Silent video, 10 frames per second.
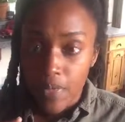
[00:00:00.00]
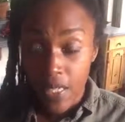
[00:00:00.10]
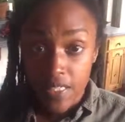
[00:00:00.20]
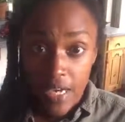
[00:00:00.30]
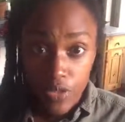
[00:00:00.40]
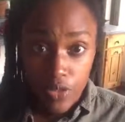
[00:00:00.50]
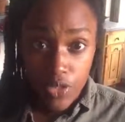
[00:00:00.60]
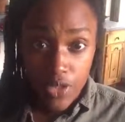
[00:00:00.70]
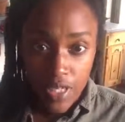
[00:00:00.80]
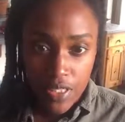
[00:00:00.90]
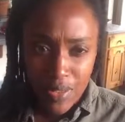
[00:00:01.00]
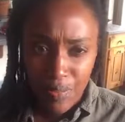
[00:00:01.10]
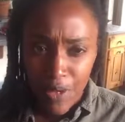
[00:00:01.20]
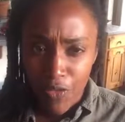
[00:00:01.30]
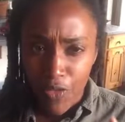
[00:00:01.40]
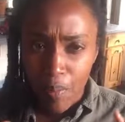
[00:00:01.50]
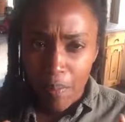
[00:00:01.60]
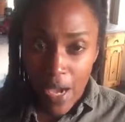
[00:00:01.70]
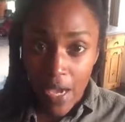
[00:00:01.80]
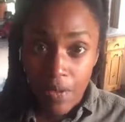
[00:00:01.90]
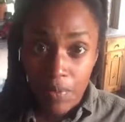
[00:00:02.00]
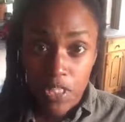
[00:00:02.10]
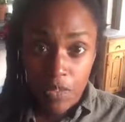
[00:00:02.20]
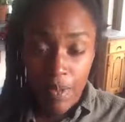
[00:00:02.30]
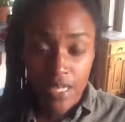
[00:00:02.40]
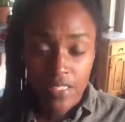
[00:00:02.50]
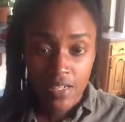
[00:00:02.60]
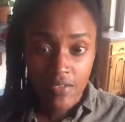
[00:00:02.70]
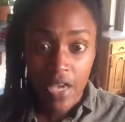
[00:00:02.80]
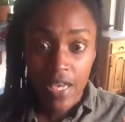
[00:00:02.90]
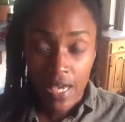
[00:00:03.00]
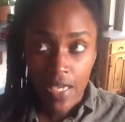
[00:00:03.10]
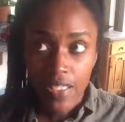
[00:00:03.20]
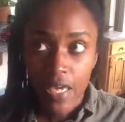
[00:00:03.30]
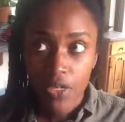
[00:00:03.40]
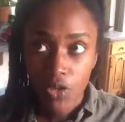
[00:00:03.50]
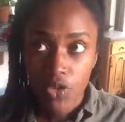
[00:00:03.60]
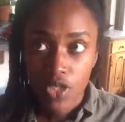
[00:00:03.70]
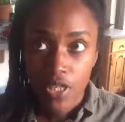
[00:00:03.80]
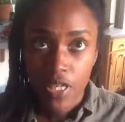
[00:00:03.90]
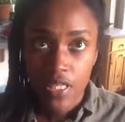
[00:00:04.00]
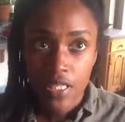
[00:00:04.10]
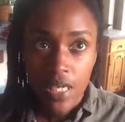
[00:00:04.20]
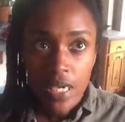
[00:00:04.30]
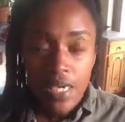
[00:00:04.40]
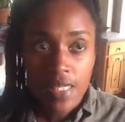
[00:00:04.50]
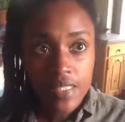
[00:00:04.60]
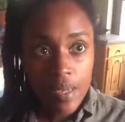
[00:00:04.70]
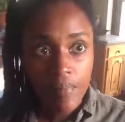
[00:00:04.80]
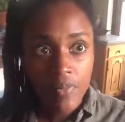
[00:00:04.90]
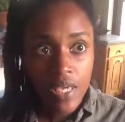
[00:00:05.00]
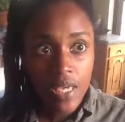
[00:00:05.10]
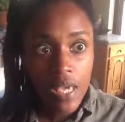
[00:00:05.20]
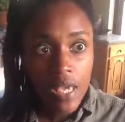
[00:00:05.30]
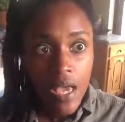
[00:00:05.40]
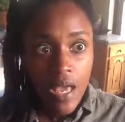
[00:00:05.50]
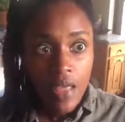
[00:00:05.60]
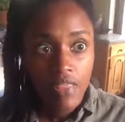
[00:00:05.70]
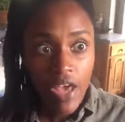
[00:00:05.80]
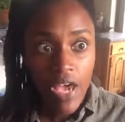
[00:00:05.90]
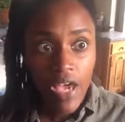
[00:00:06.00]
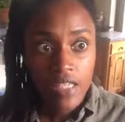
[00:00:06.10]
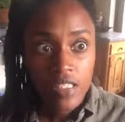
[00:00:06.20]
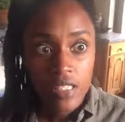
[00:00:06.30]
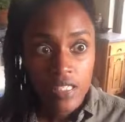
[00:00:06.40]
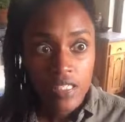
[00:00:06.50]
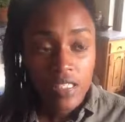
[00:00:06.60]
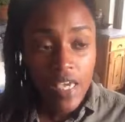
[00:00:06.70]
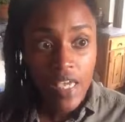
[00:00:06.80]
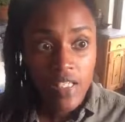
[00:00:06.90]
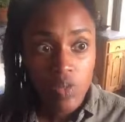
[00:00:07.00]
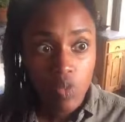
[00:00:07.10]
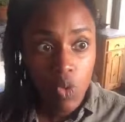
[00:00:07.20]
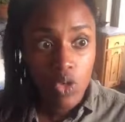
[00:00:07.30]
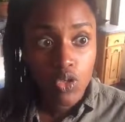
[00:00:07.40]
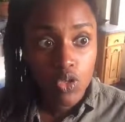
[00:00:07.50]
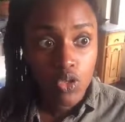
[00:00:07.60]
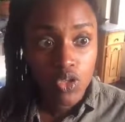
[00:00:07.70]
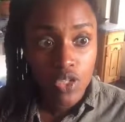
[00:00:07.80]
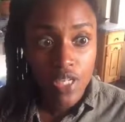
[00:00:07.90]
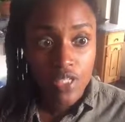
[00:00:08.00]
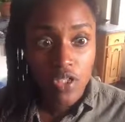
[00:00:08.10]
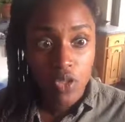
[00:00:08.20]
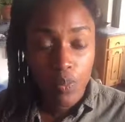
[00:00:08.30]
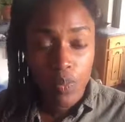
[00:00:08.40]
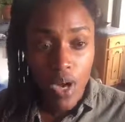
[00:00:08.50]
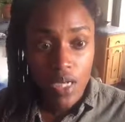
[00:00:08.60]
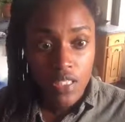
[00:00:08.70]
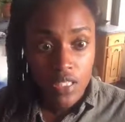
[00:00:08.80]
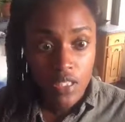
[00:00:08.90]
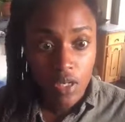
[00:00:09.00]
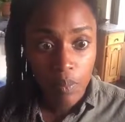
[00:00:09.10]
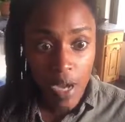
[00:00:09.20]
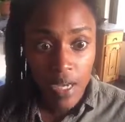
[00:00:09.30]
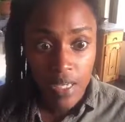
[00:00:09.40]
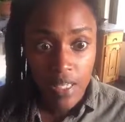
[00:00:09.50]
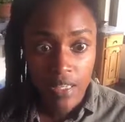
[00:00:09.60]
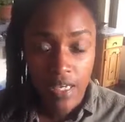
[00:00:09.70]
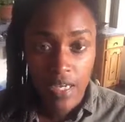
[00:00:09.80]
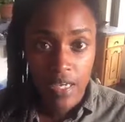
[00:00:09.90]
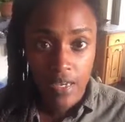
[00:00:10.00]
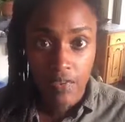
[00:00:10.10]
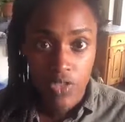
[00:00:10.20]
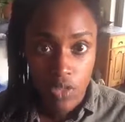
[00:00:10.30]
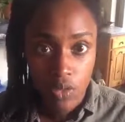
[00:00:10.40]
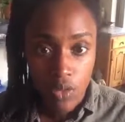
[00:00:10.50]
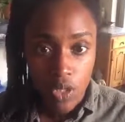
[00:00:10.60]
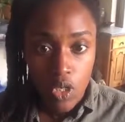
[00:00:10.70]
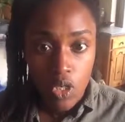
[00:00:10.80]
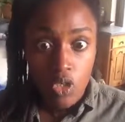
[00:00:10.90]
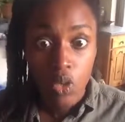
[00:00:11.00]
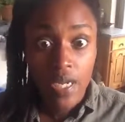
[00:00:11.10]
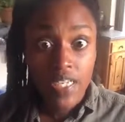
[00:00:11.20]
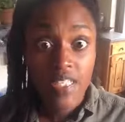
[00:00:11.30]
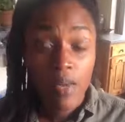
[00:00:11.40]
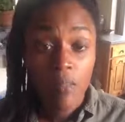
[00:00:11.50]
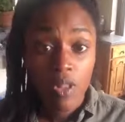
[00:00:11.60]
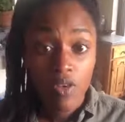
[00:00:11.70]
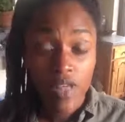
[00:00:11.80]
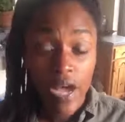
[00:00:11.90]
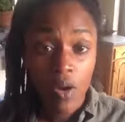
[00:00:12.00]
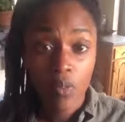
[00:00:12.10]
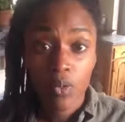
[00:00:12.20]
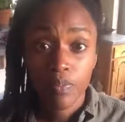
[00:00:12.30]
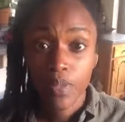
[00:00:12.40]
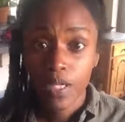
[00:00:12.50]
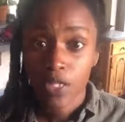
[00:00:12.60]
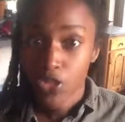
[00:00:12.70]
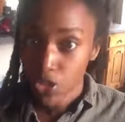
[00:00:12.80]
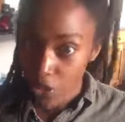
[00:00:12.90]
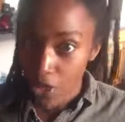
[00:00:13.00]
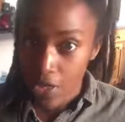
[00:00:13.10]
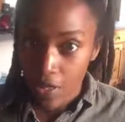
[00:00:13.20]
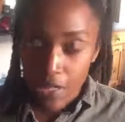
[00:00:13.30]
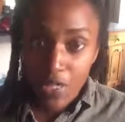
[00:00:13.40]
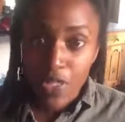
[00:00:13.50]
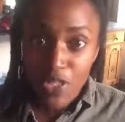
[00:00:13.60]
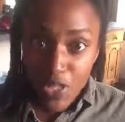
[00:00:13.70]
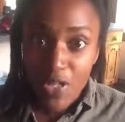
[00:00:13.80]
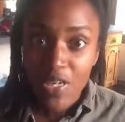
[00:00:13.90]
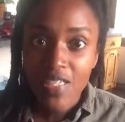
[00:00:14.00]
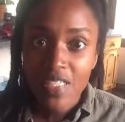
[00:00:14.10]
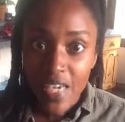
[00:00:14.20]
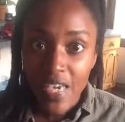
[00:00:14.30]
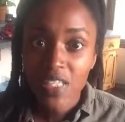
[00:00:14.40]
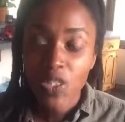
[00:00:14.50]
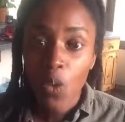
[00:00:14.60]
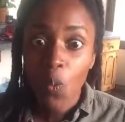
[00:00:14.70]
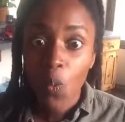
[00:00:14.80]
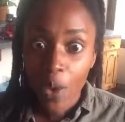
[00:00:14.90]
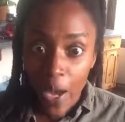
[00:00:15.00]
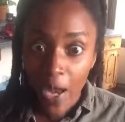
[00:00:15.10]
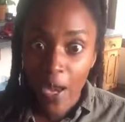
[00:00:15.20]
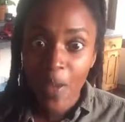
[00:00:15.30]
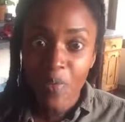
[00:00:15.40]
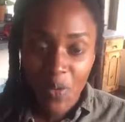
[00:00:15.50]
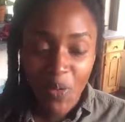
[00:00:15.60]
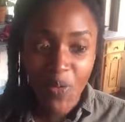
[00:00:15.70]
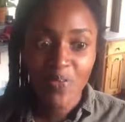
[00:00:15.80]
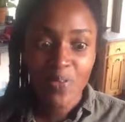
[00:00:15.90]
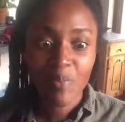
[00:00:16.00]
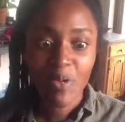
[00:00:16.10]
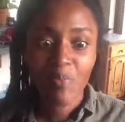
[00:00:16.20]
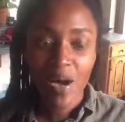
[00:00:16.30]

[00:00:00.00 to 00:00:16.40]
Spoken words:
anti-nutrients. But from my perspective, an anti-nutrient is something that takes more nutrients to process in your body than it gives you. So an example of that would be sugar. Sugar takes way more from your